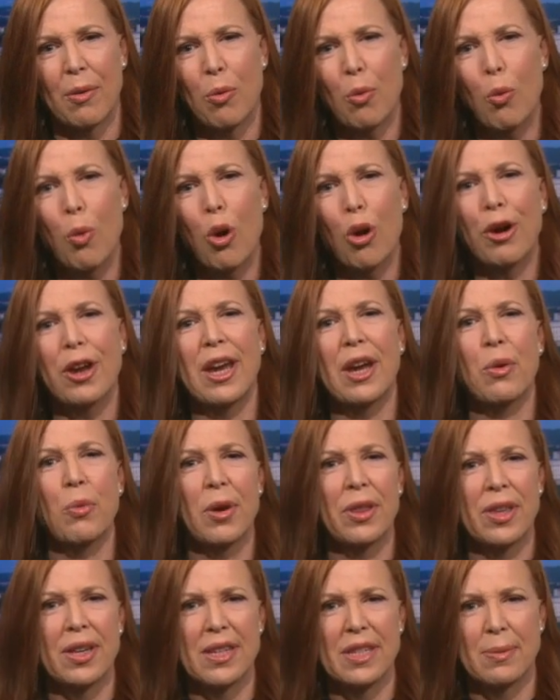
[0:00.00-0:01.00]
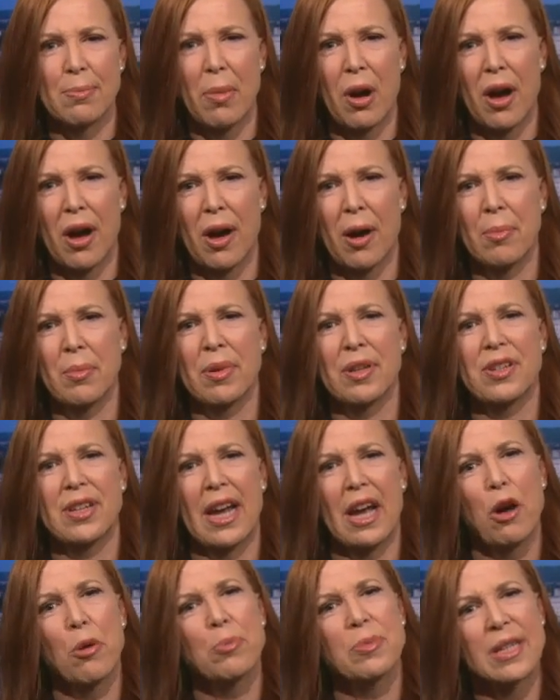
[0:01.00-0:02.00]
working with his mom
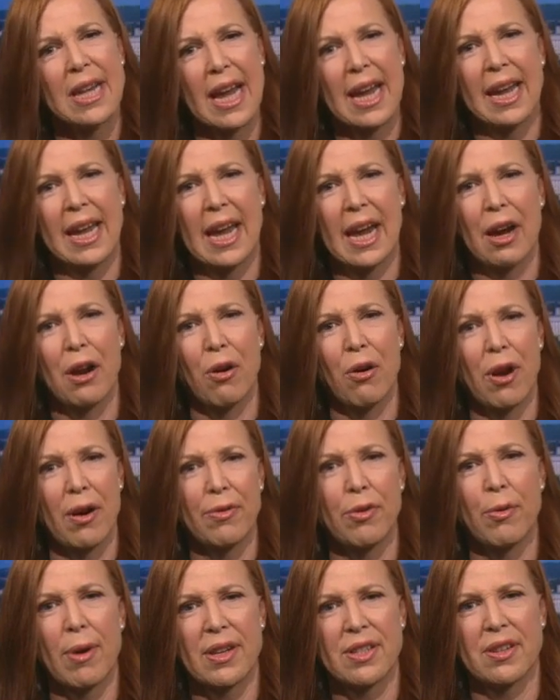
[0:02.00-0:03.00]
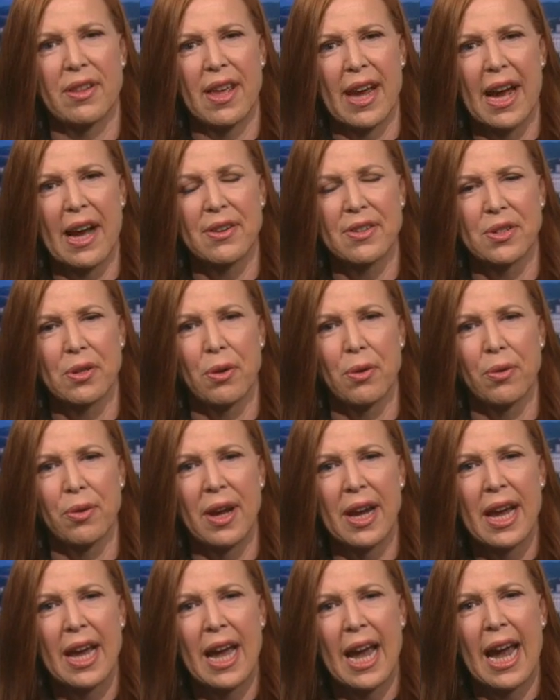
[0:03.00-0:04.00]
to help take care of the rest of the household.